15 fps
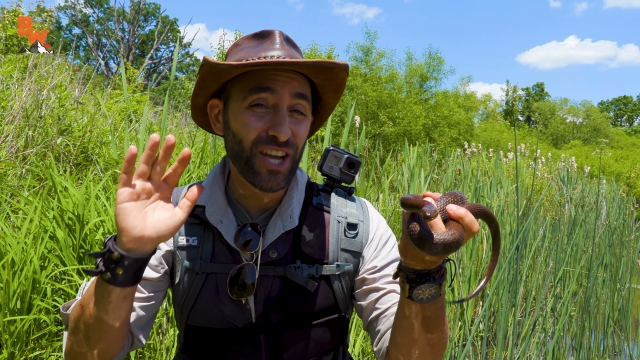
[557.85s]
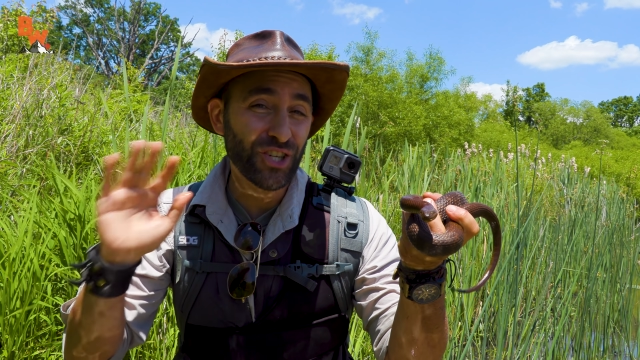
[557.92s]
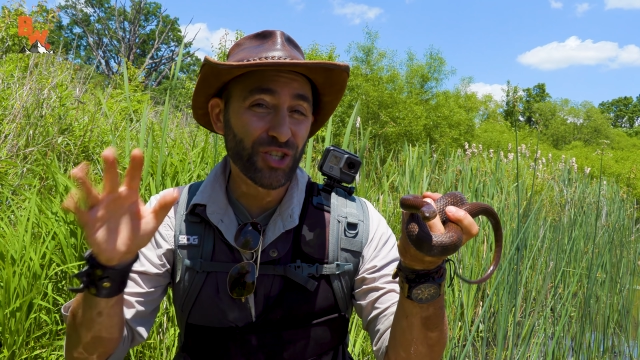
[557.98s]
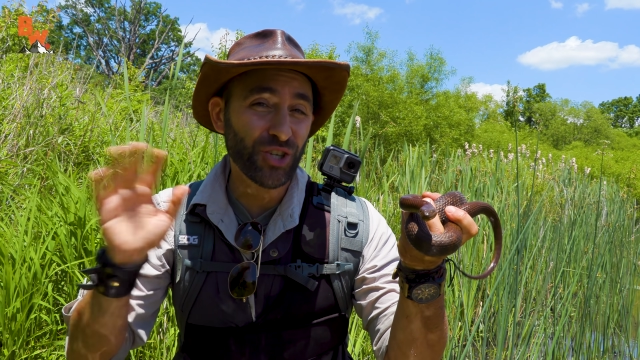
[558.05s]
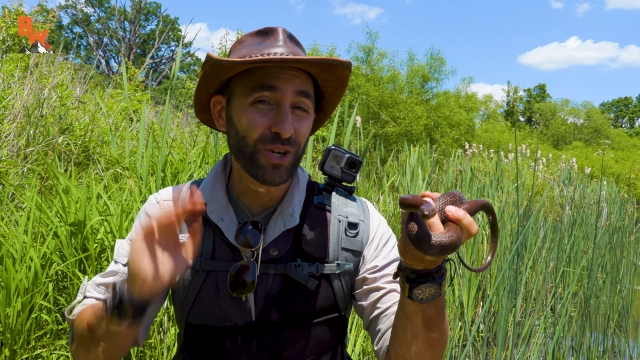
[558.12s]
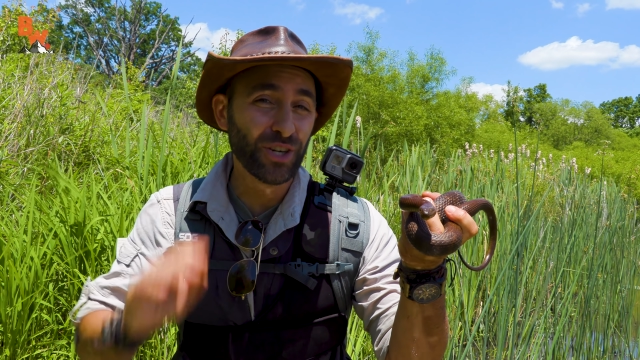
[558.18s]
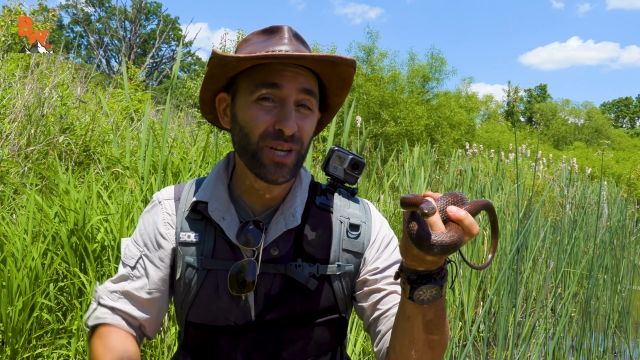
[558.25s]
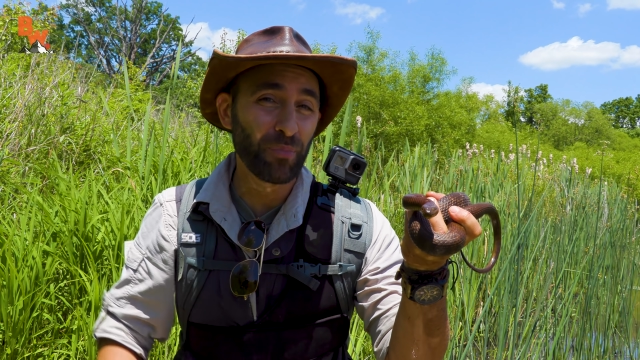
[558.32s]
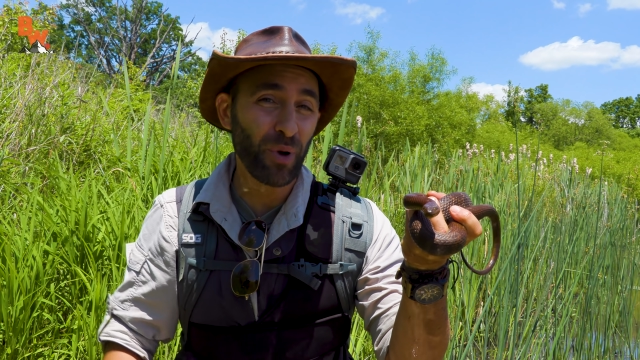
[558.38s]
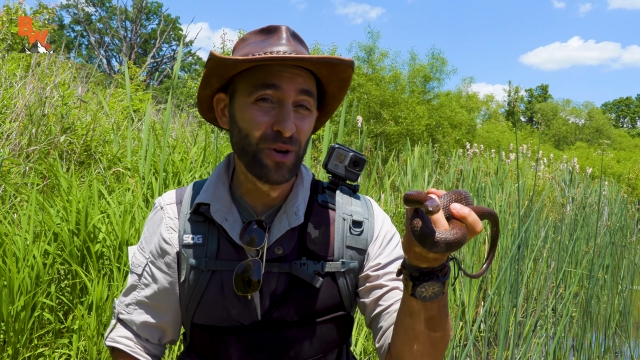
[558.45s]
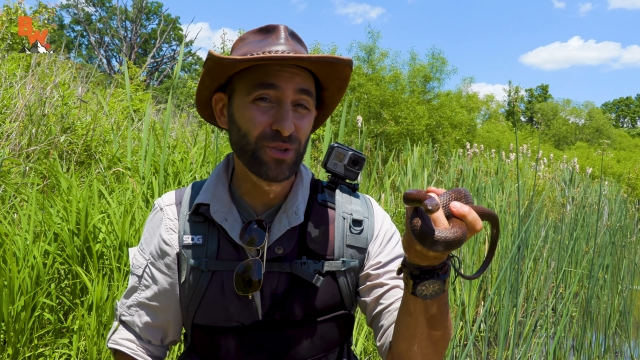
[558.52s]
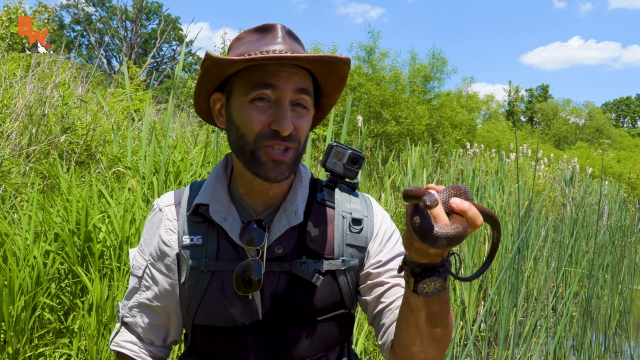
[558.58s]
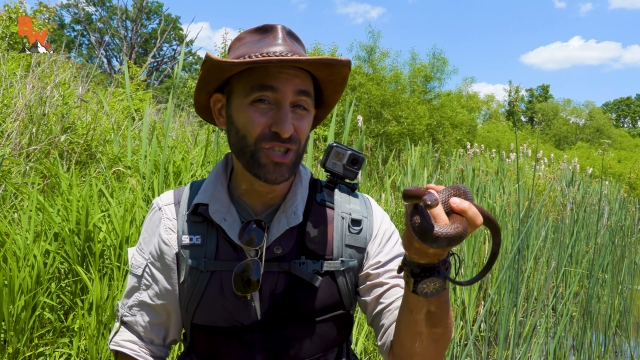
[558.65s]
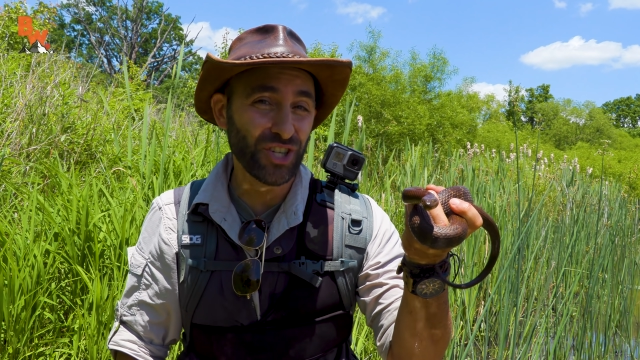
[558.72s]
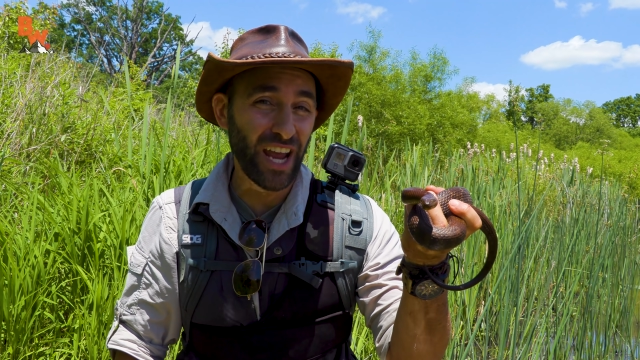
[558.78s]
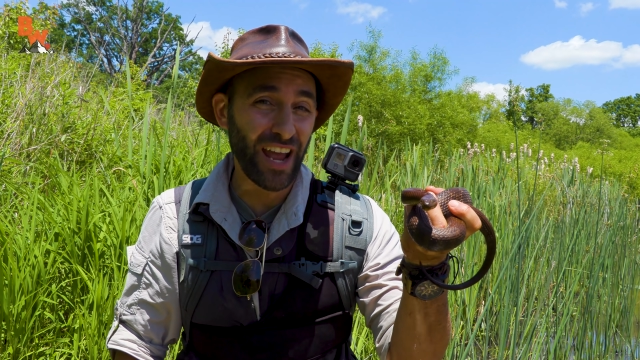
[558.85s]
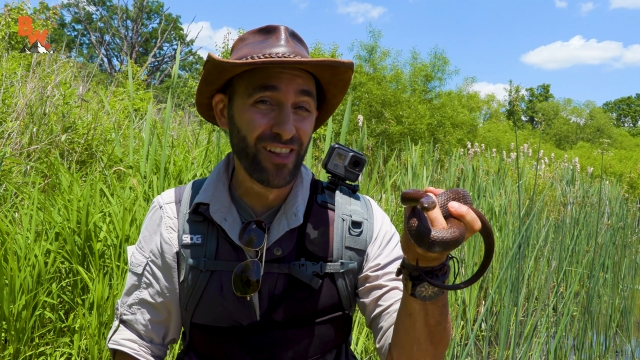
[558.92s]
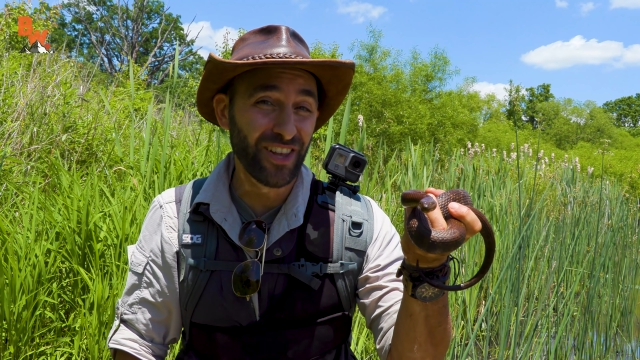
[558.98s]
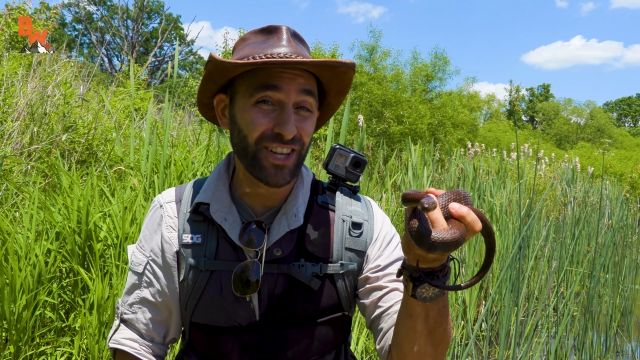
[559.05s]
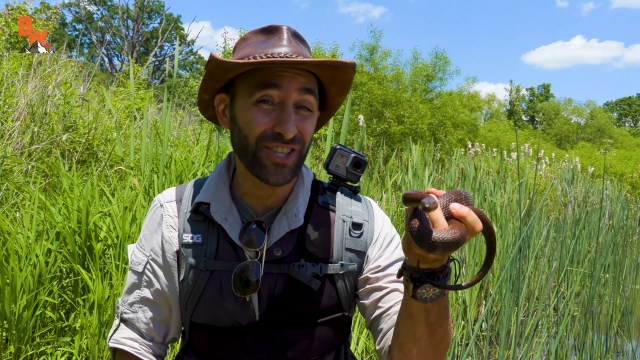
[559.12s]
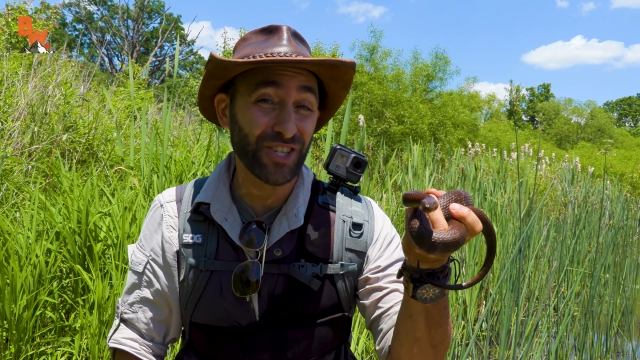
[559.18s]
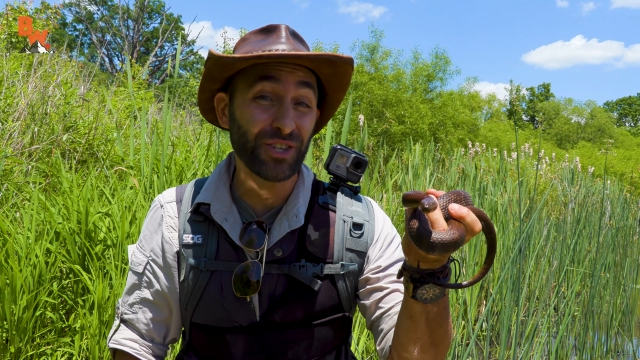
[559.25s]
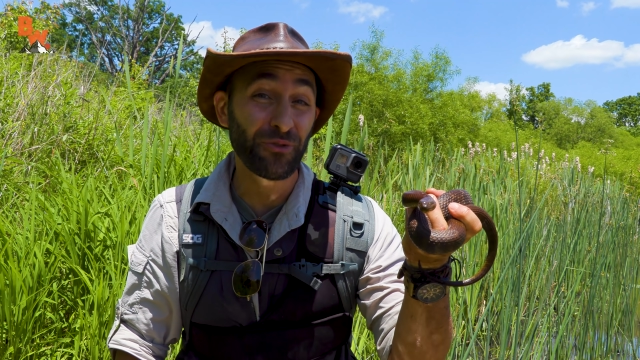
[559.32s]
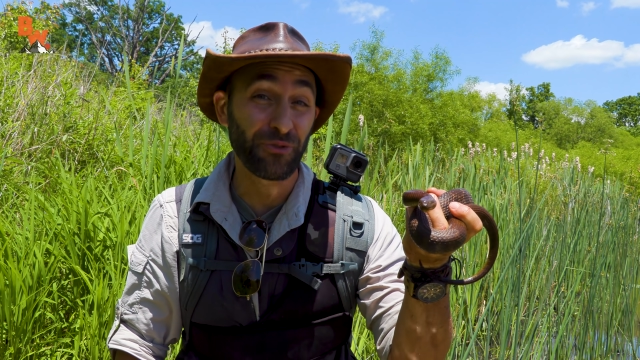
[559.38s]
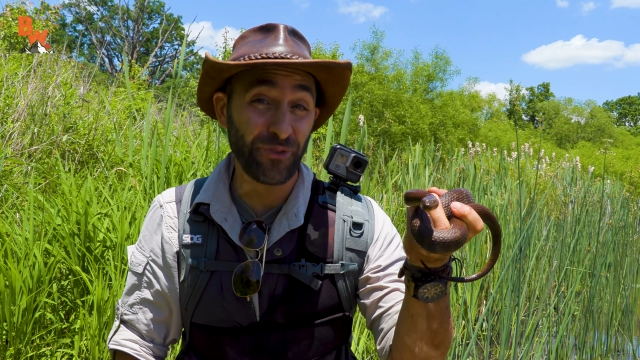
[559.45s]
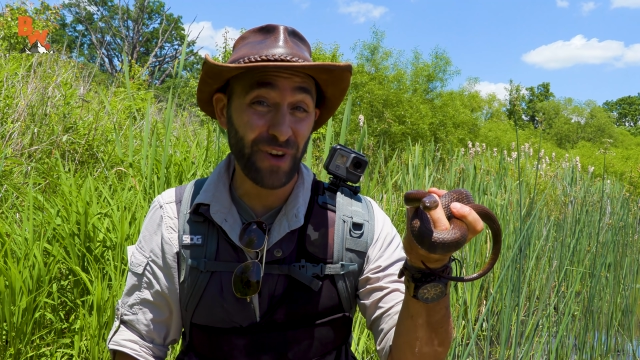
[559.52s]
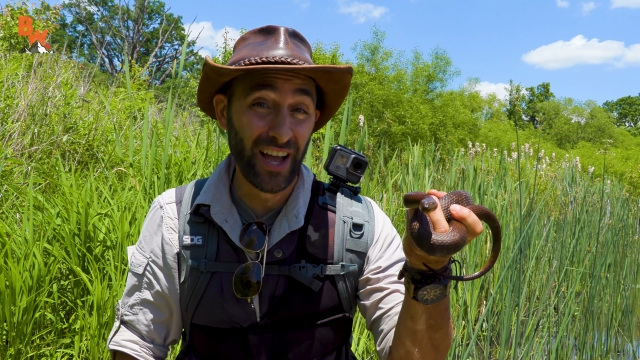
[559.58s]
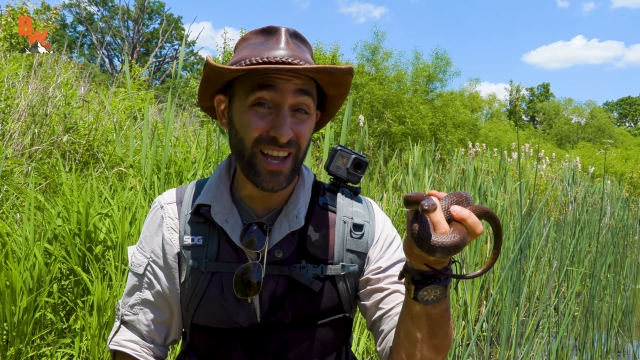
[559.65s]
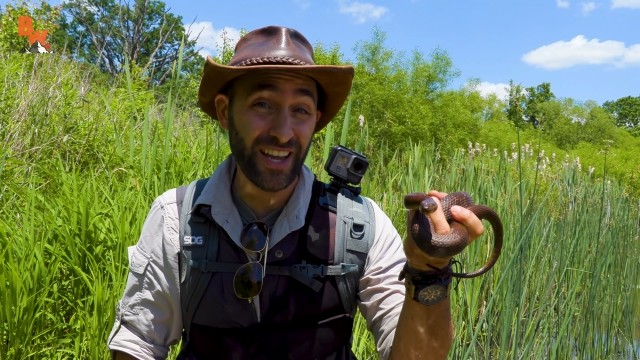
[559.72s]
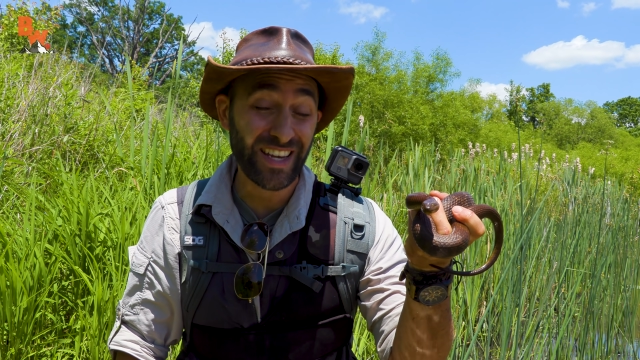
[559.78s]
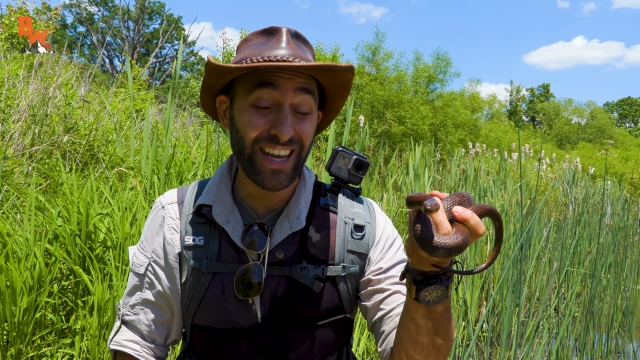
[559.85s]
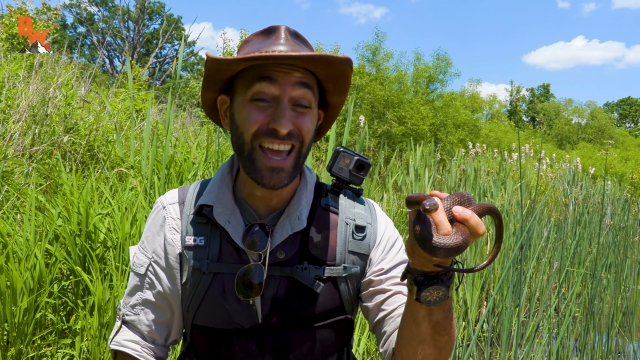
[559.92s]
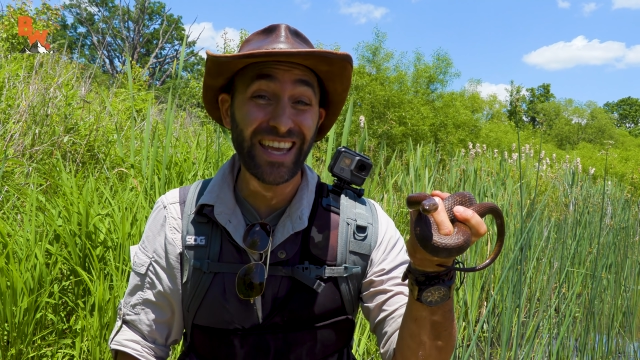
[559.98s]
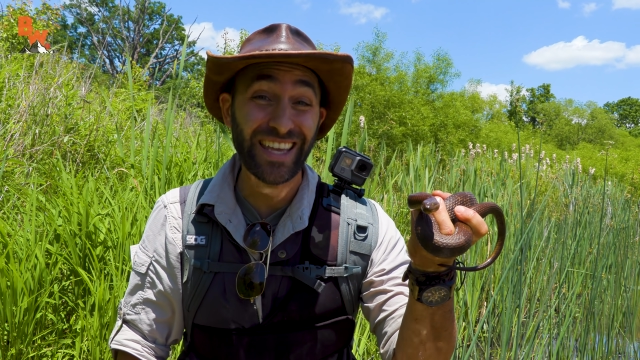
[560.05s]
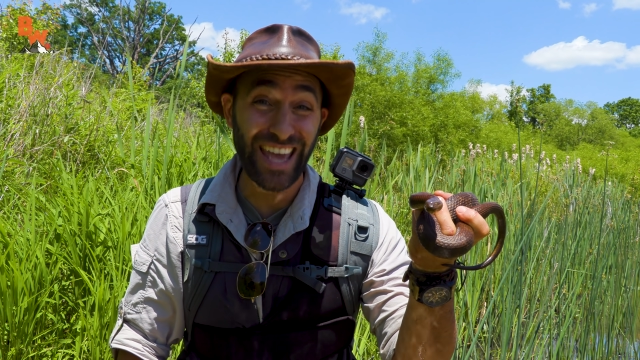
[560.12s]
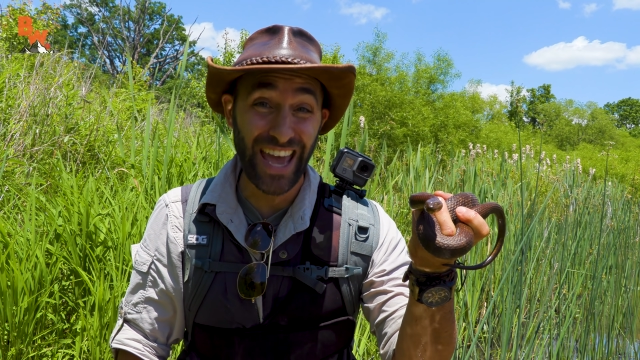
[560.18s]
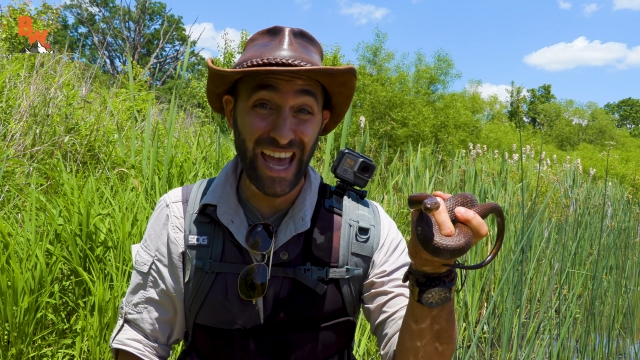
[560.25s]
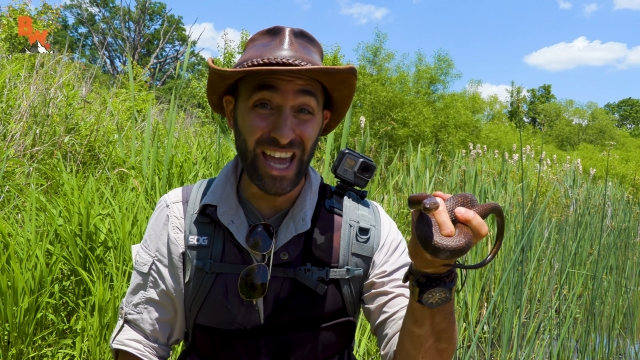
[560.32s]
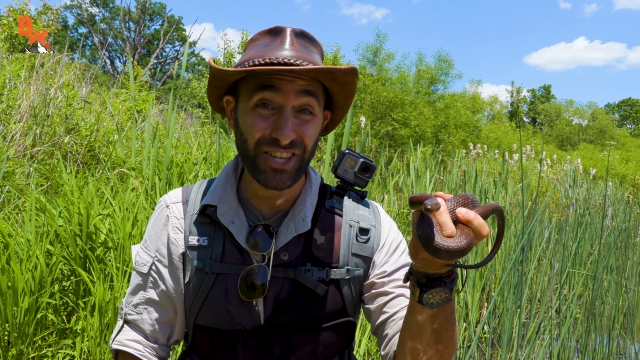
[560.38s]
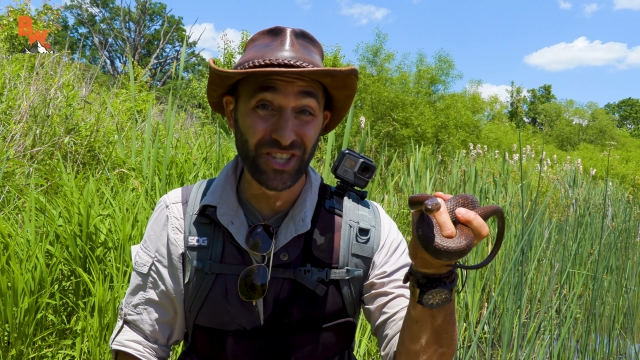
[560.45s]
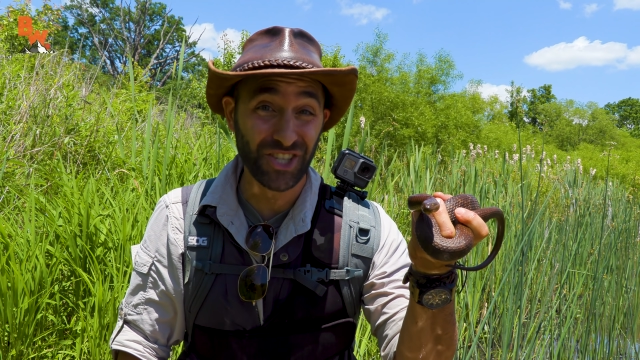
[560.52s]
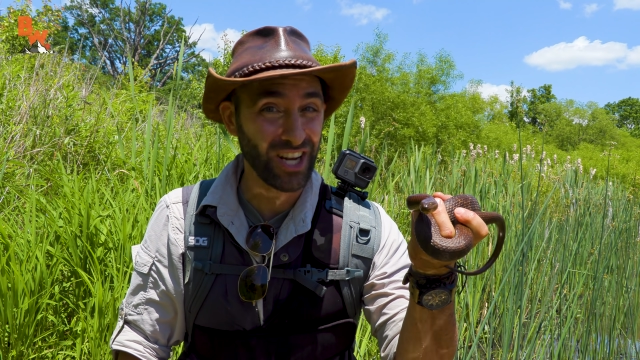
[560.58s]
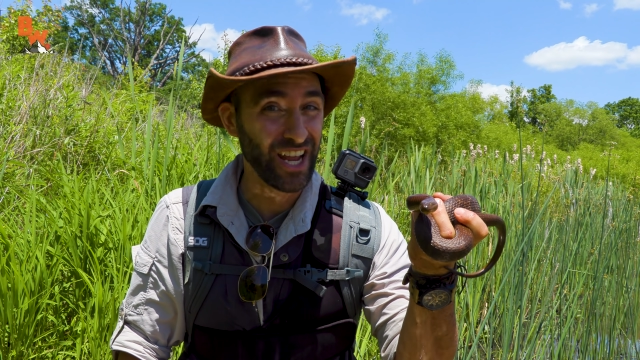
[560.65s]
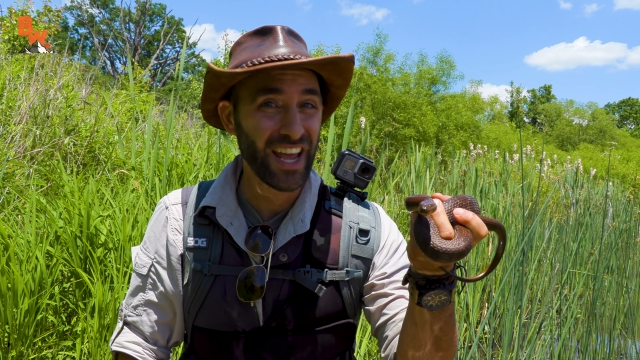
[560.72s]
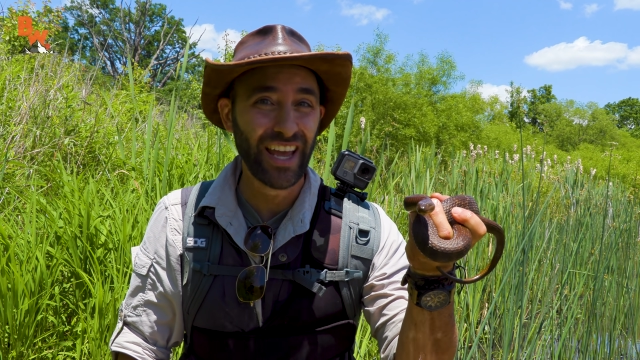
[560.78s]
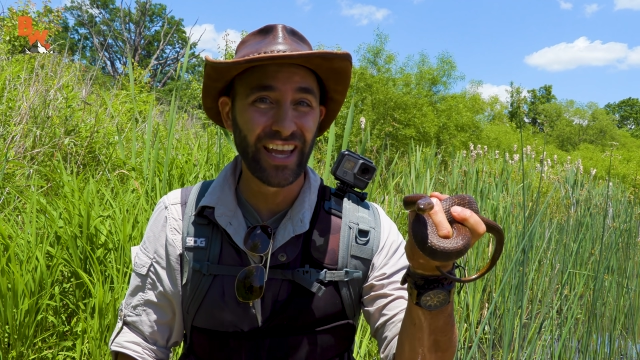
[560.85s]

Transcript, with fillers: it sure did pose a challenge to find, catch,